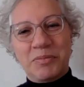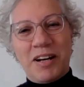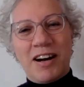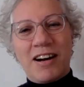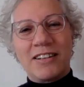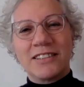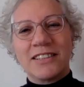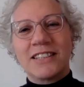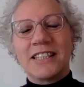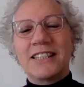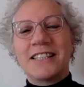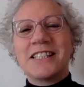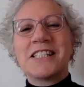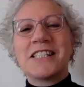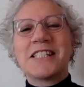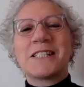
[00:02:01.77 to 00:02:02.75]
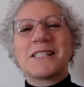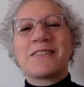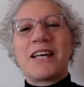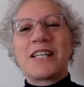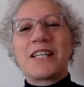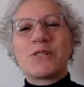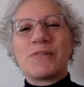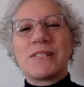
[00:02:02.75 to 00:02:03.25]
harder it is,
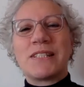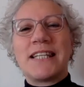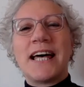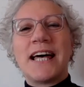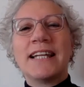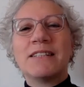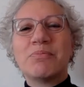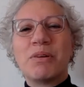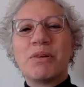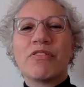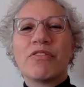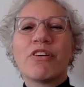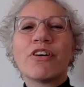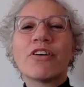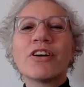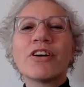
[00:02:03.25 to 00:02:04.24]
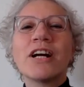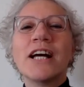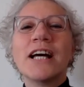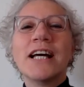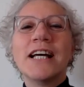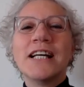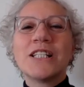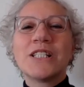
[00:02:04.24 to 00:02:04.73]
as we said before.
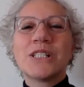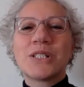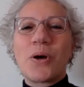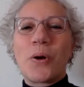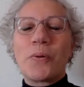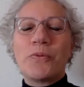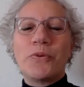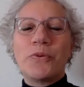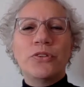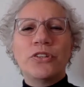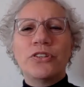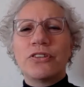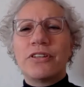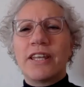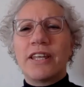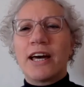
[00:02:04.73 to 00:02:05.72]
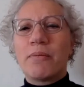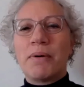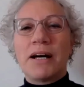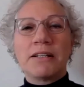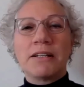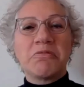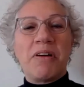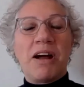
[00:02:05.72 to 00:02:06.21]
So you need to think
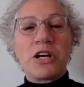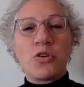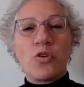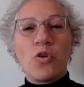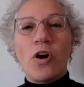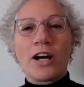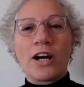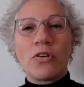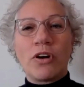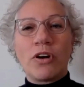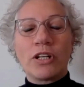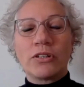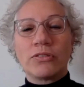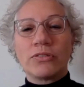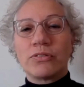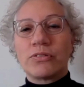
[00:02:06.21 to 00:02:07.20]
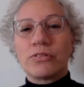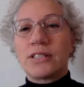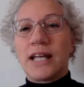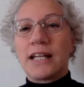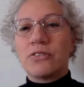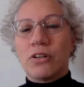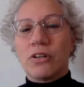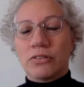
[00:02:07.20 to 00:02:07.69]
about where you are going to
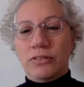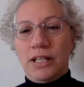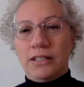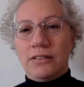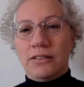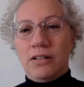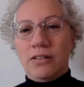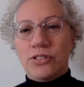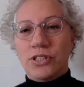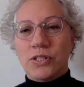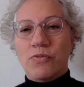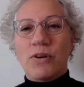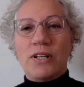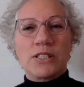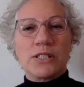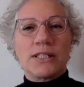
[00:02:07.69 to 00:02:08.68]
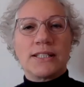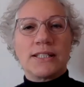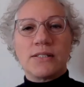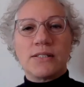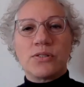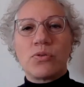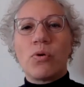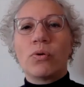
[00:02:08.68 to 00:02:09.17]
send your technology once it is
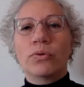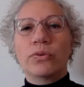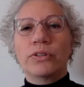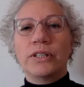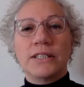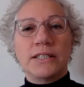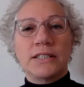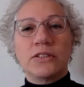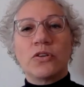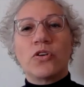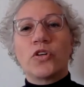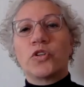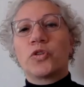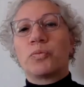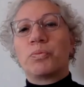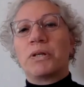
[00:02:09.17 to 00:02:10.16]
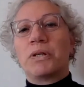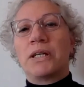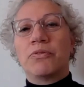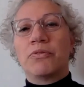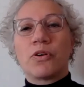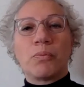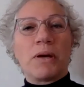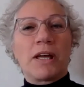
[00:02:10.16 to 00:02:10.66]
sold. Is it going to
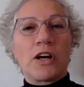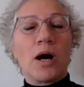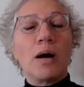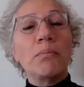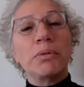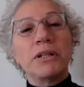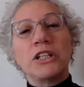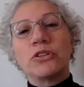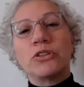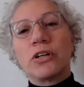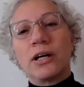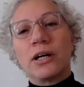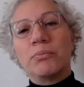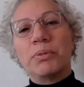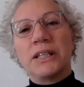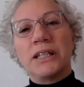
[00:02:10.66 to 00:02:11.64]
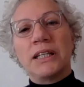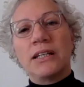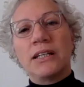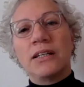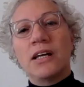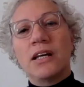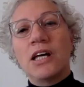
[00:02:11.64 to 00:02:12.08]
be from a company to company,